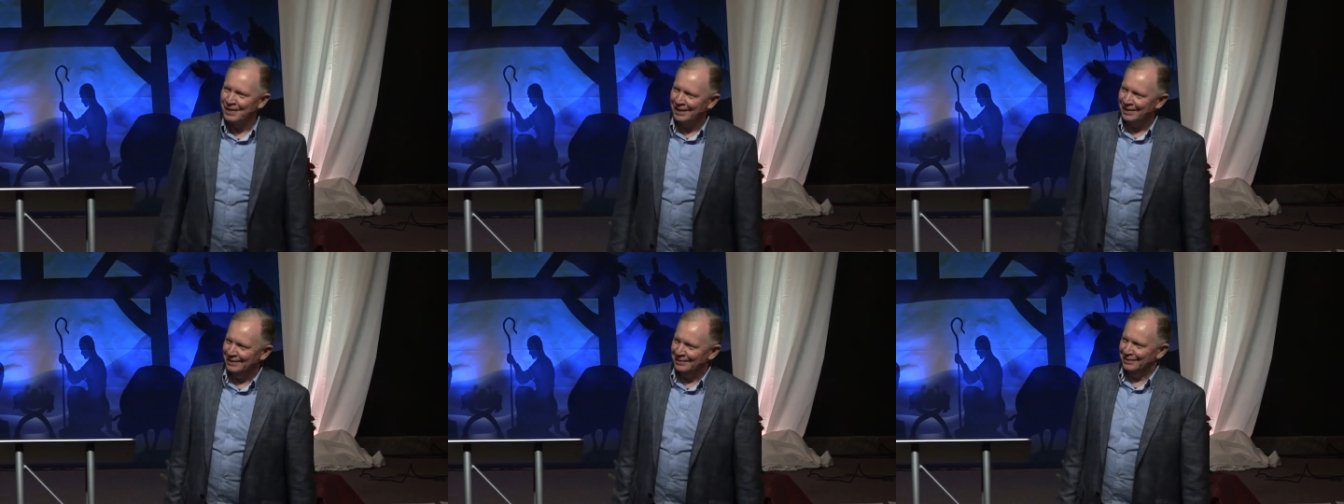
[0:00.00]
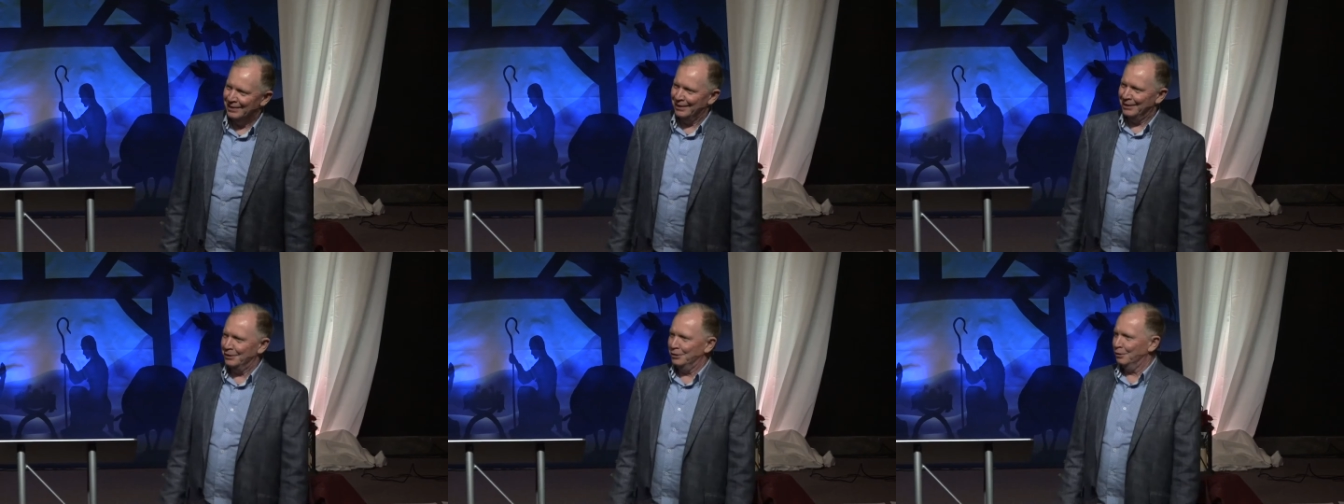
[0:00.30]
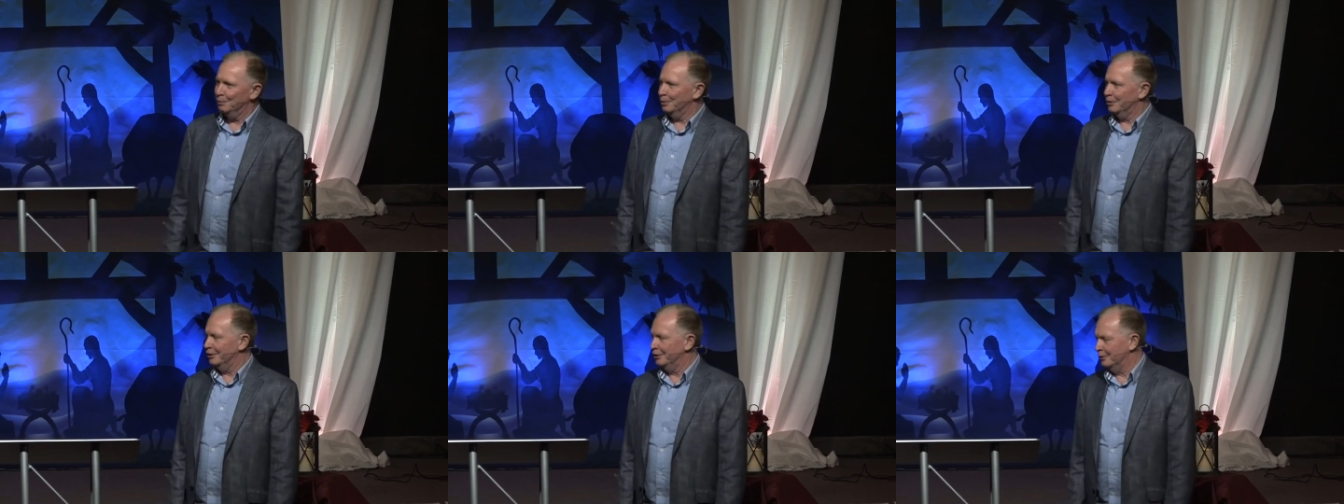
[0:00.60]
That'll
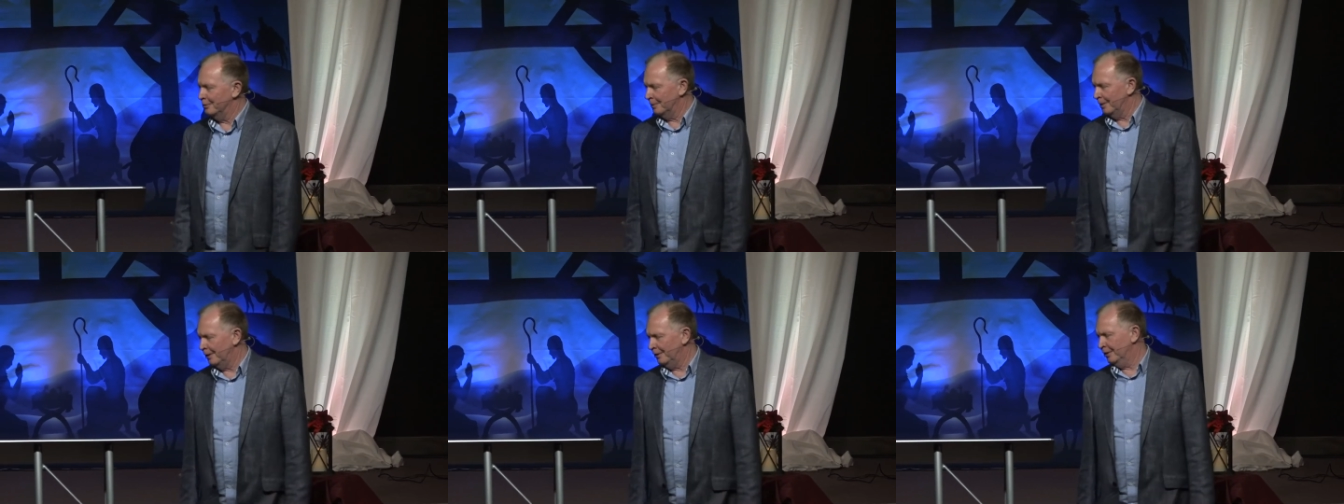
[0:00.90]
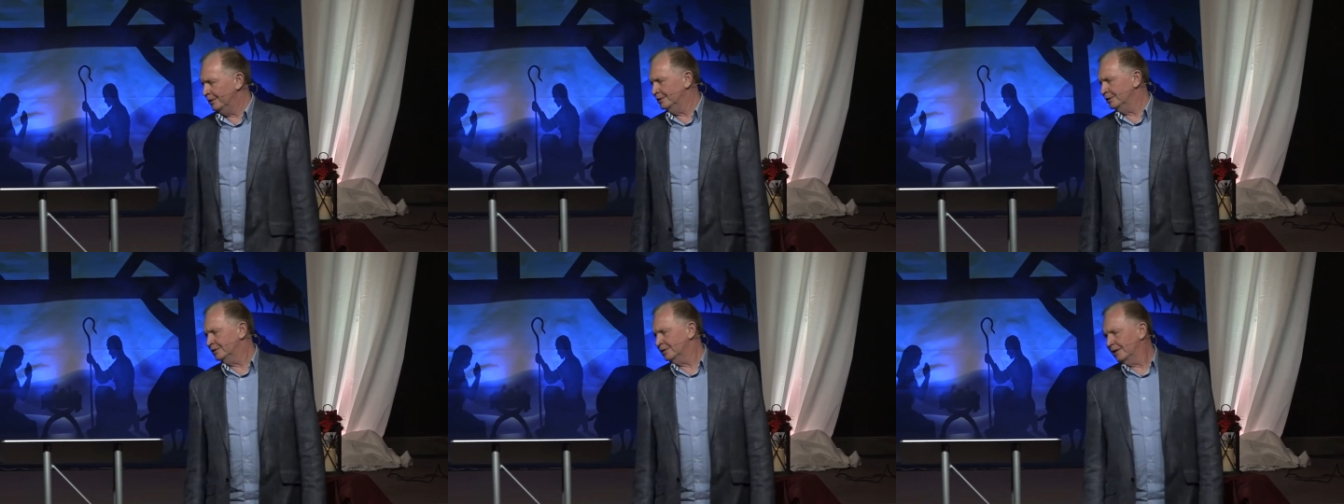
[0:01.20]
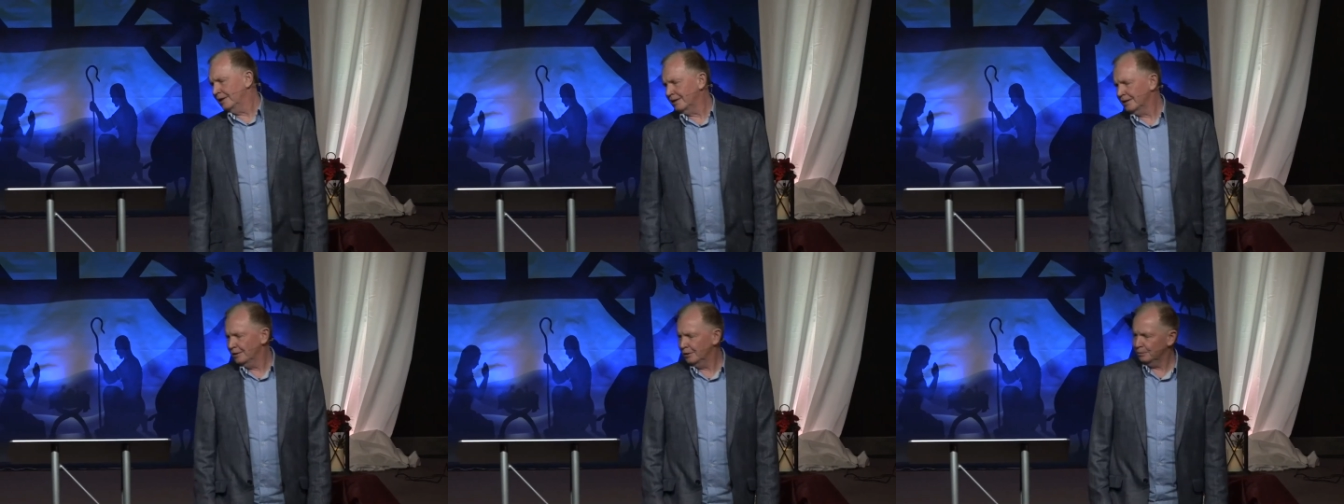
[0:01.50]
help you in your marriage.
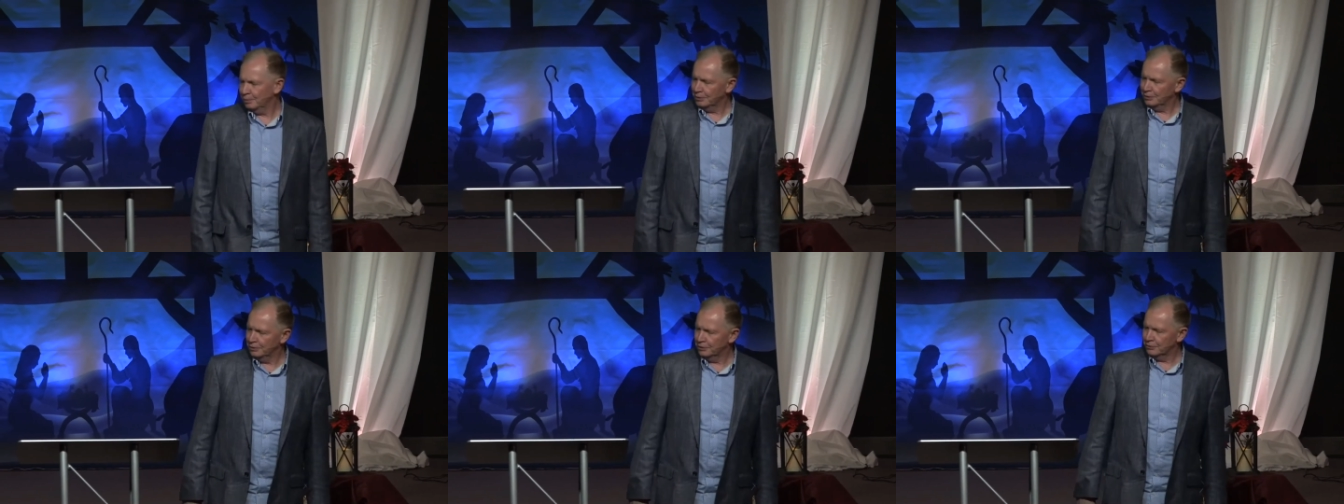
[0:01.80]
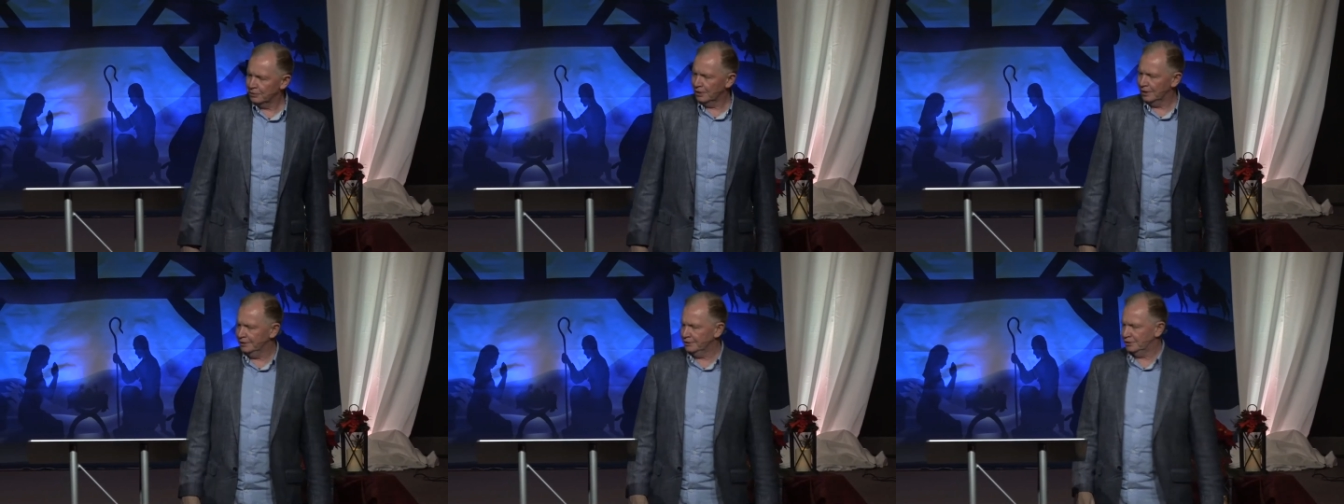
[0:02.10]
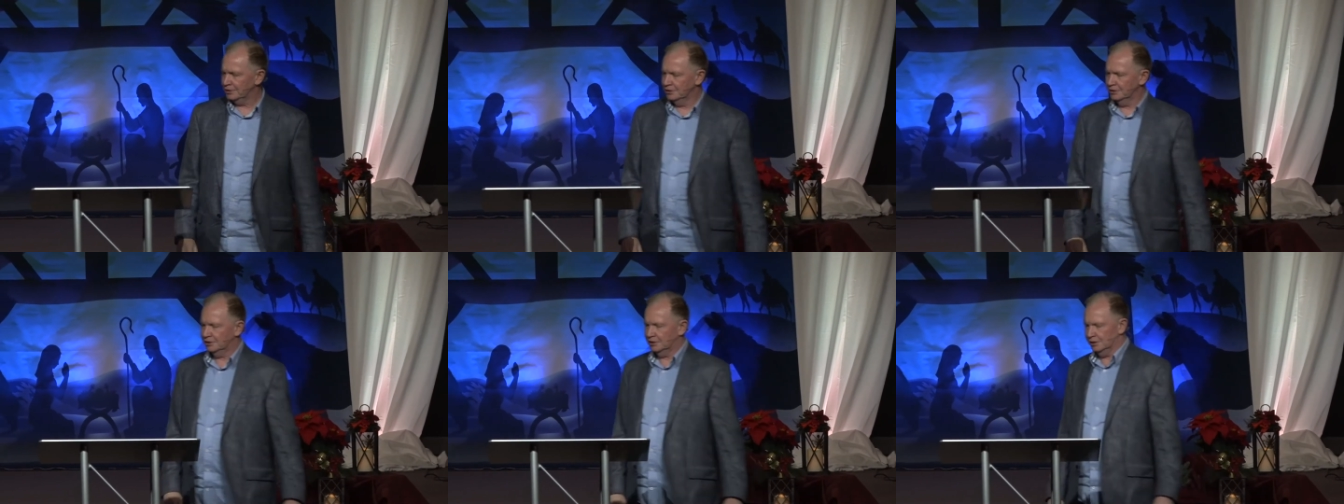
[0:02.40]
That'll help you in your
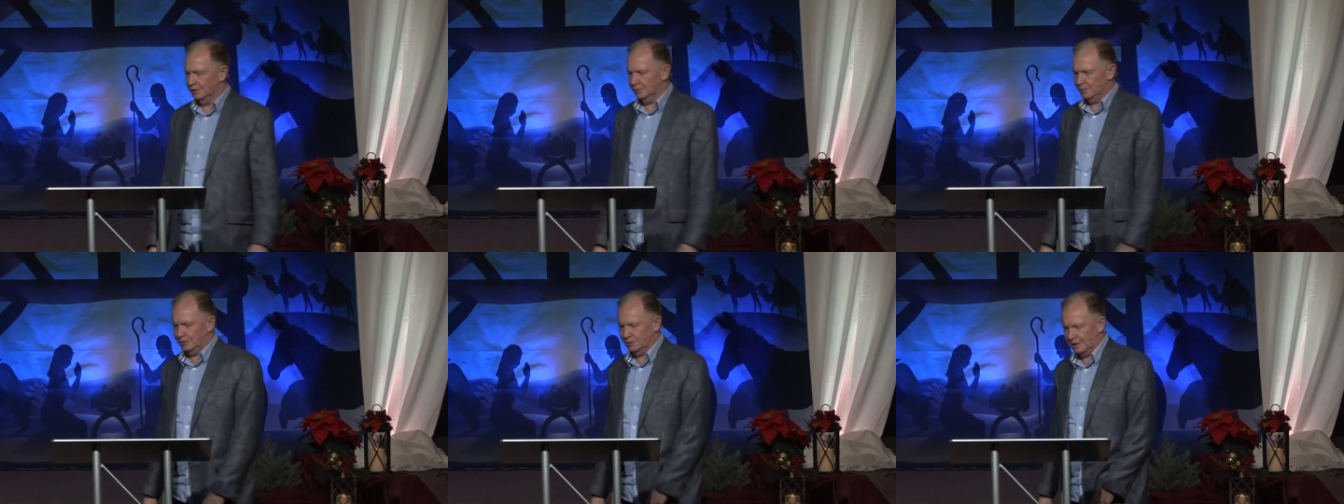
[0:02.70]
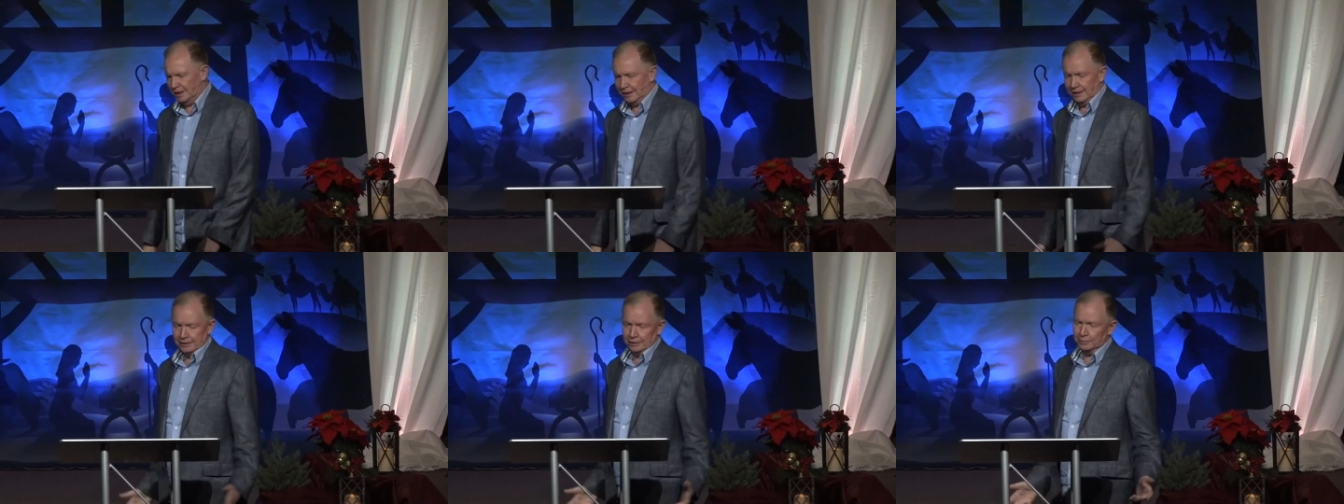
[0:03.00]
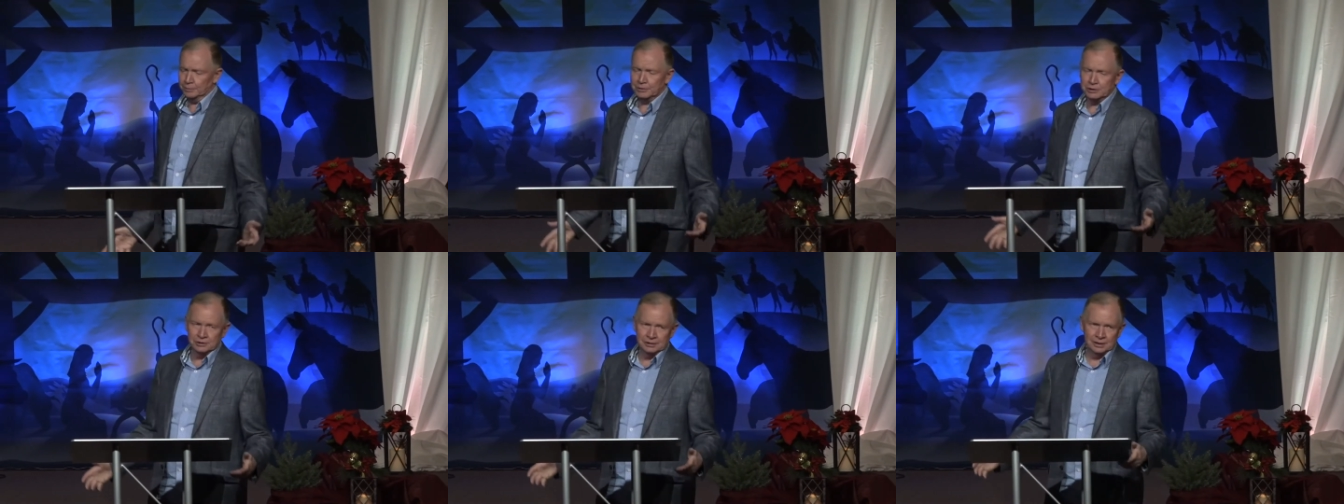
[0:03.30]
relationships. That'll
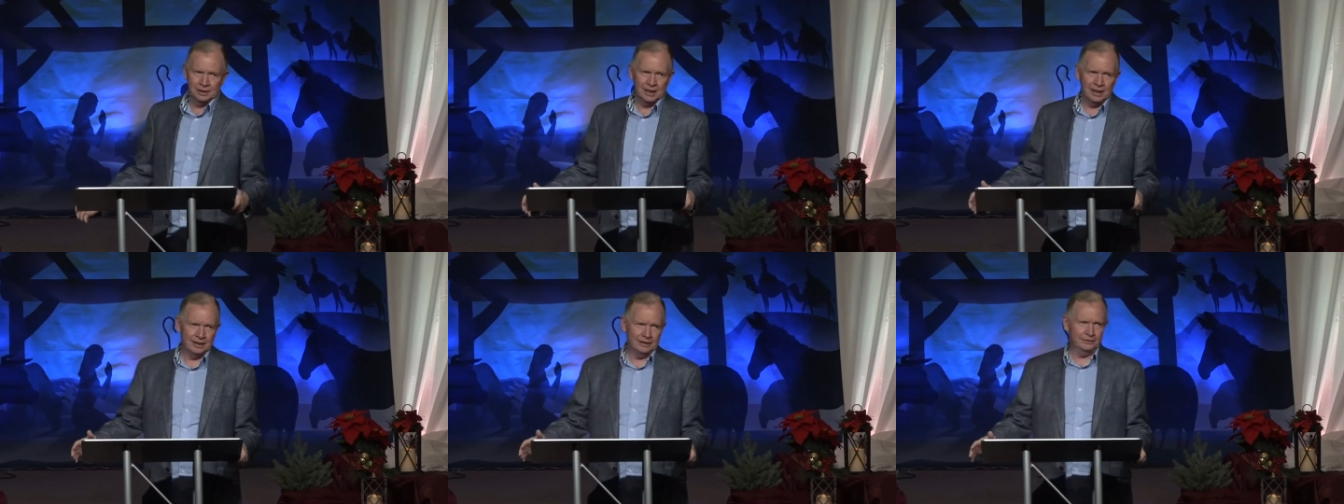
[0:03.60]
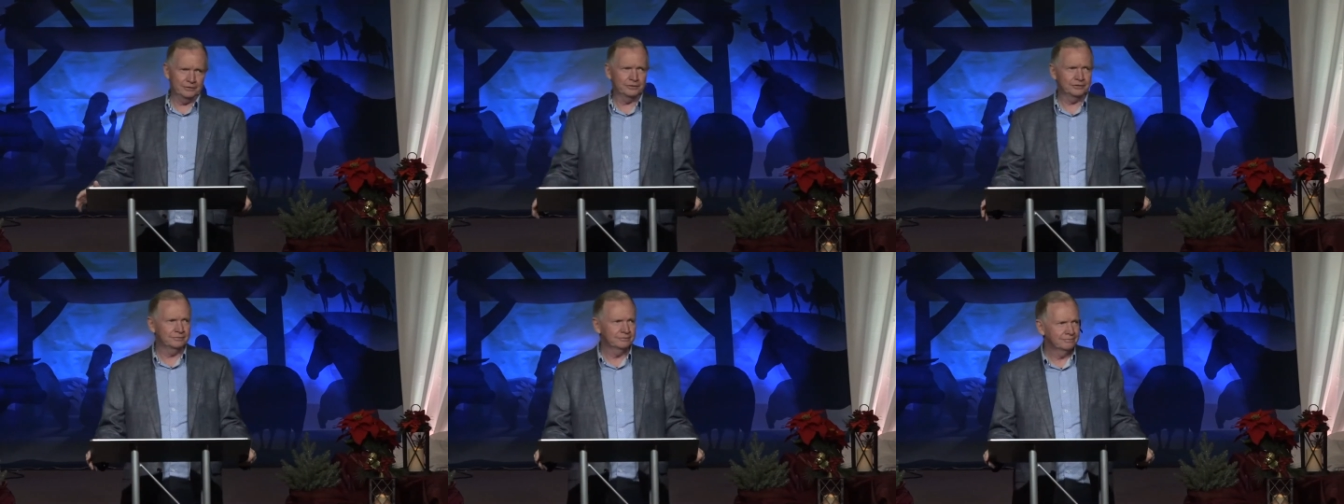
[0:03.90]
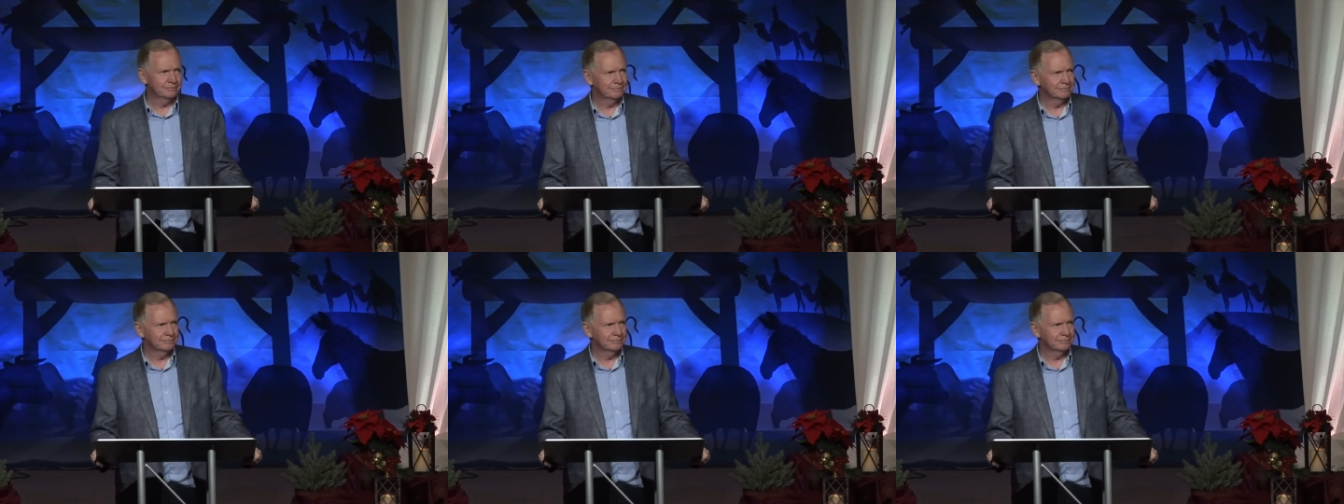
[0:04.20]
help you in life.